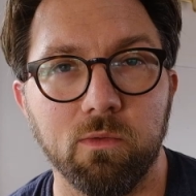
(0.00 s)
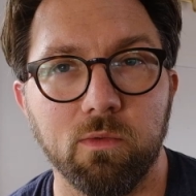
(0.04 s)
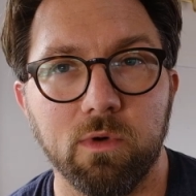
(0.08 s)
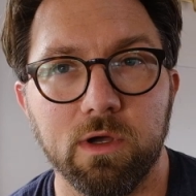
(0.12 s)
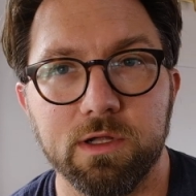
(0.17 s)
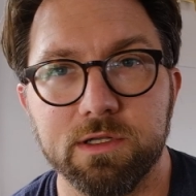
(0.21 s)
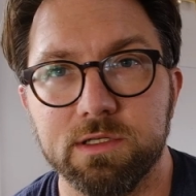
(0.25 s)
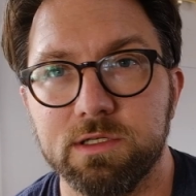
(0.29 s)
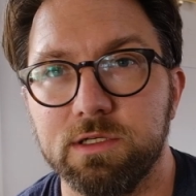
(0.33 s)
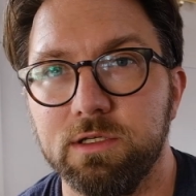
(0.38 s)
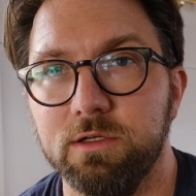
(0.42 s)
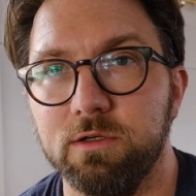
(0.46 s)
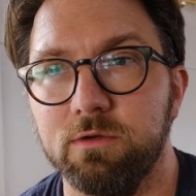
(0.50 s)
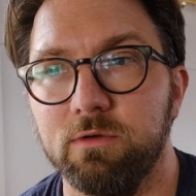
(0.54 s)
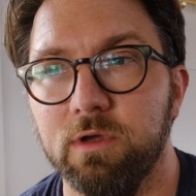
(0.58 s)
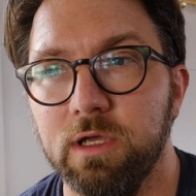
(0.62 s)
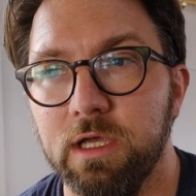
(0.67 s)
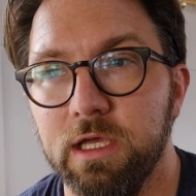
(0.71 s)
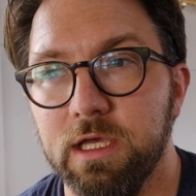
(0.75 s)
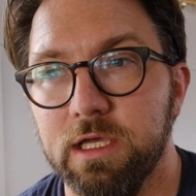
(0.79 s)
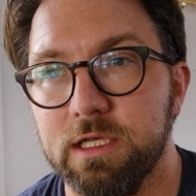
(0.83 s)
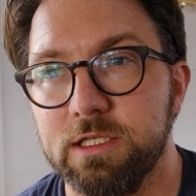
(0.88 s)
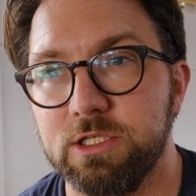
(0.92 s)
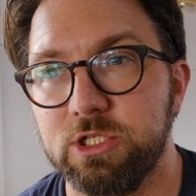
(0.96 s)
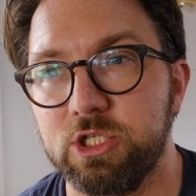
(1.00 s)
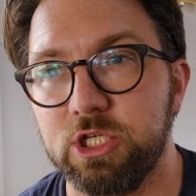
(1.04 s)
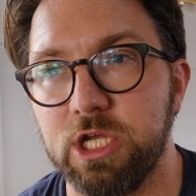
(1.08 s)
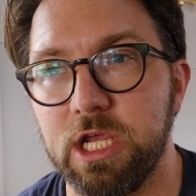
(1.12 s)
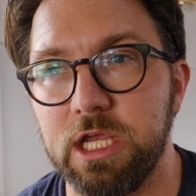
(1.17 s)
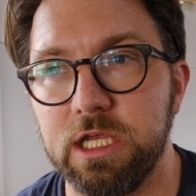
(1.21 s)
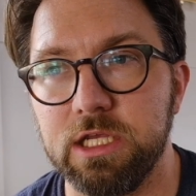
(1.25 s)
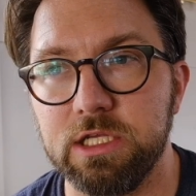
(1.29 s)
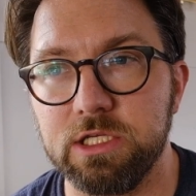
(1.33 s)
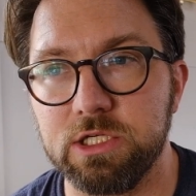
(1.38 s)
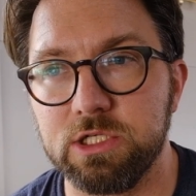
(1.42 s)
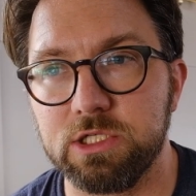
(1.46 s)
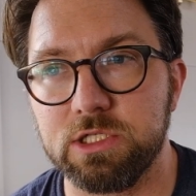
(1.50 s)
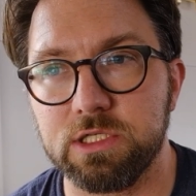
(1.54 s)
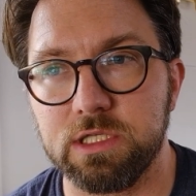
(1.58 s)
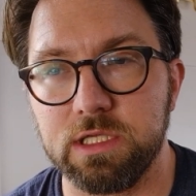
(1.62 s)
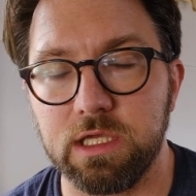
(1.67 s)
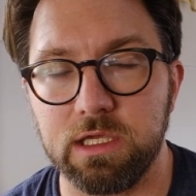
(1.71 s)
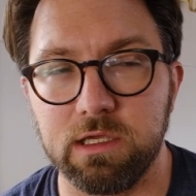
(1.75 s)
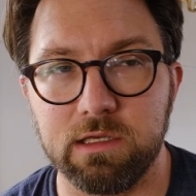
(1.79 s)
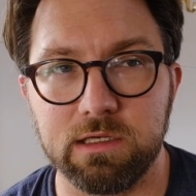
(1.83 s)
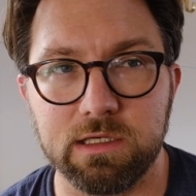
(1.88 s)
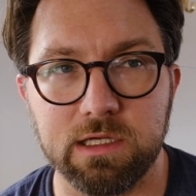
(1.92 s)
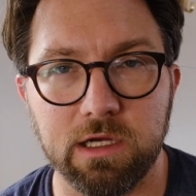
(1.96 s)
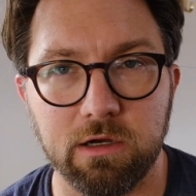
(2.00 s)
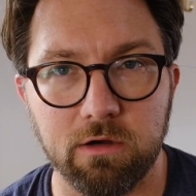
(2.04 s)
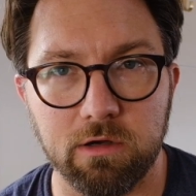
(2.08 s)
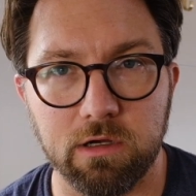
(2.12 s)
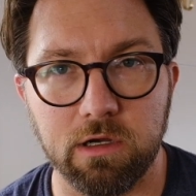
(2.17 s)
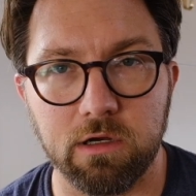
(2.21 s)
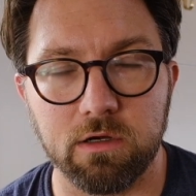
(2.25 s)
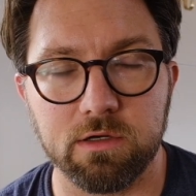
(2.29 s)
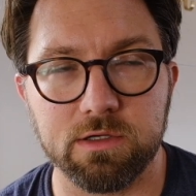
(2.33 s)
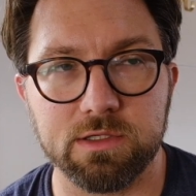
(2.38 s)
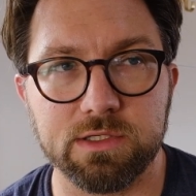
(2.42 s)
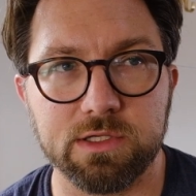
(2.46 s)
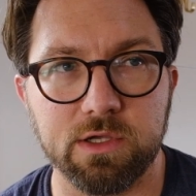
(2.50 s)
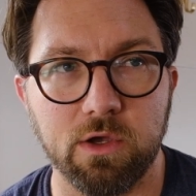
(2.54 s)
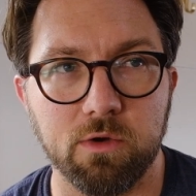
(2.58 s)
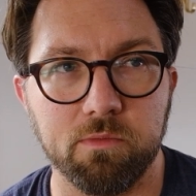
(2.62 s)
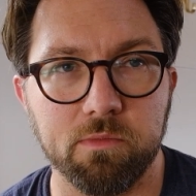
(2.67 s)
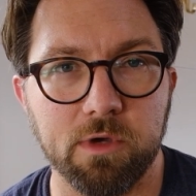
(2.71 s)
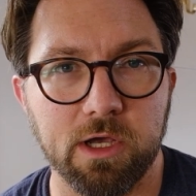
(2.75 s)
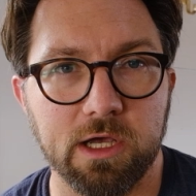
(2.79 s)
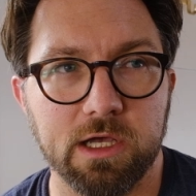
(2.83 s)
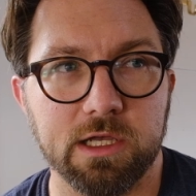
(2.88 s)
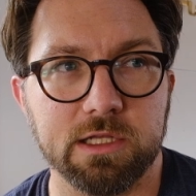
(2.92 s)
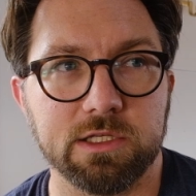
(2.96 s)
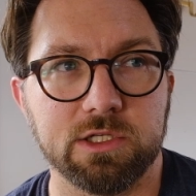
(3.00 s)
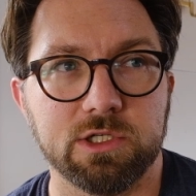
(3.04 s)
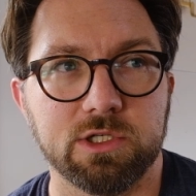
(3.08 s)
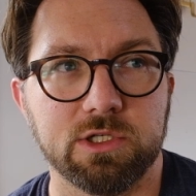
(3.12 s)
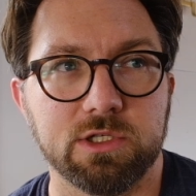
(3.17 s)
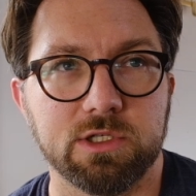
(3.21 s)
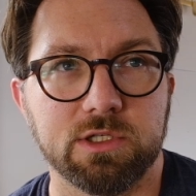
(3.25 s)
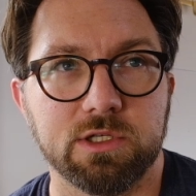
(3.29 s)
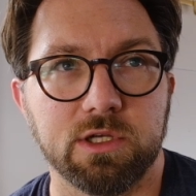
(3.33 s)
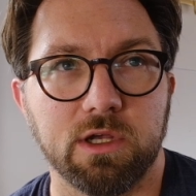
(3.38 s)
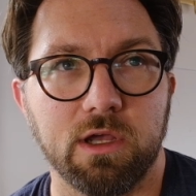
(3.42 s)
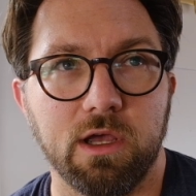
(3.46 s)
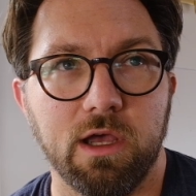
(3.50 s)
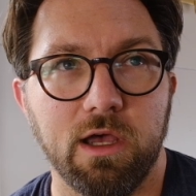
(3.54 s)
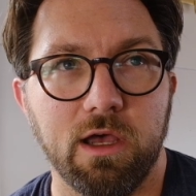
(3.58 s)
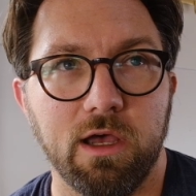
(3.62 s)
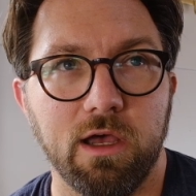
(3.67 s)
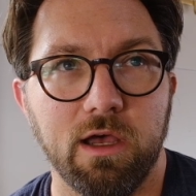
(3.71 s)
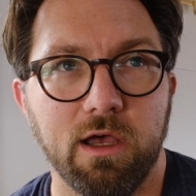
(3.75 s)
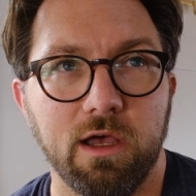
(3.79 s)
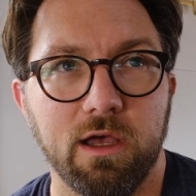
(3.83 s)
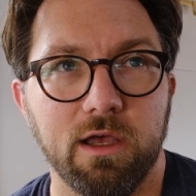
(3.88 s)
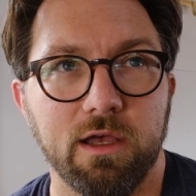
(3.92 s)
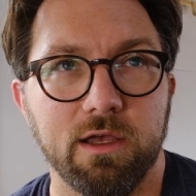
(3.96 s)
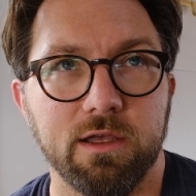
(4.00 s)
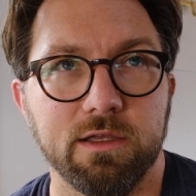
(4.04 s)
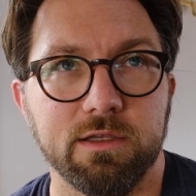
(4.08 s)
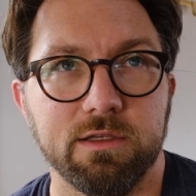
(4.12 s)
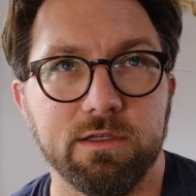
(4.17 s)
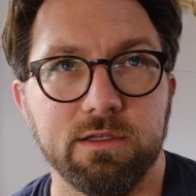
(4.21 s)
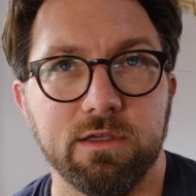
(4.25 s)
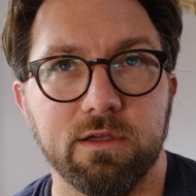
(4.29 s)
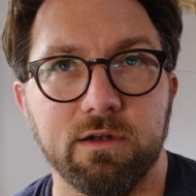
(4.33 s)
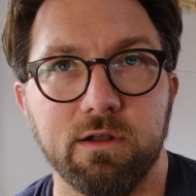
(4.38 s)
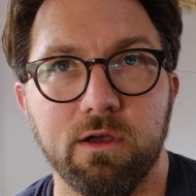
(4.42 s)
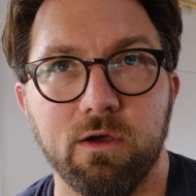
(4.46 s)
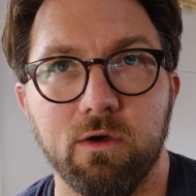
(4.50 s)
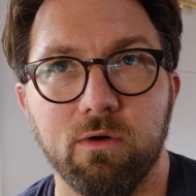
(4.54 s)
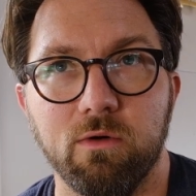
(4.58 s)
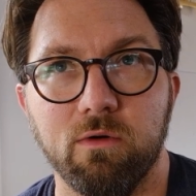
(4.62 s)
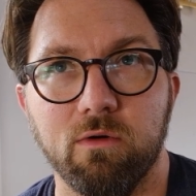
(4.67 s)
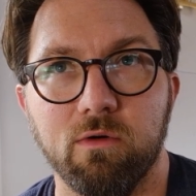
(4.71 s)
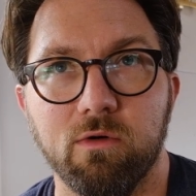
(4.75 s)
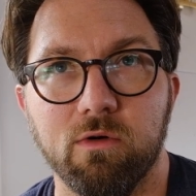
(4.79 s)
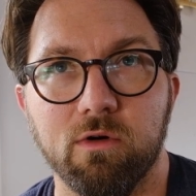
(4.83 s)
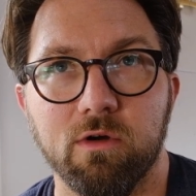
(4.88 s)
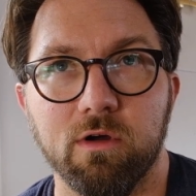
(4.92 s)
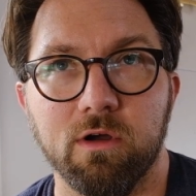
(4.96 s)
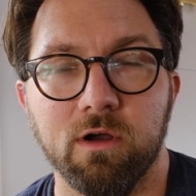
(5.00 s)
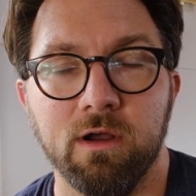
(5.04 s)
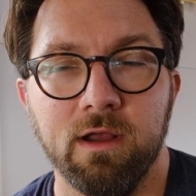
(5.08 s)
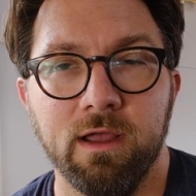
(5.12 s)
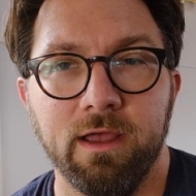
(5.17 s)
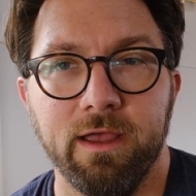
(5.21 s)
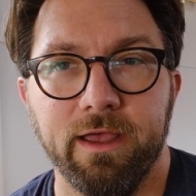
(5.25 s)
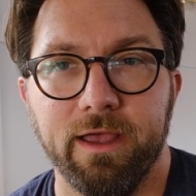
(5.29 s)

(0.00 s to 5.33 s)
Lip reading: want to change the interior so much, you know, or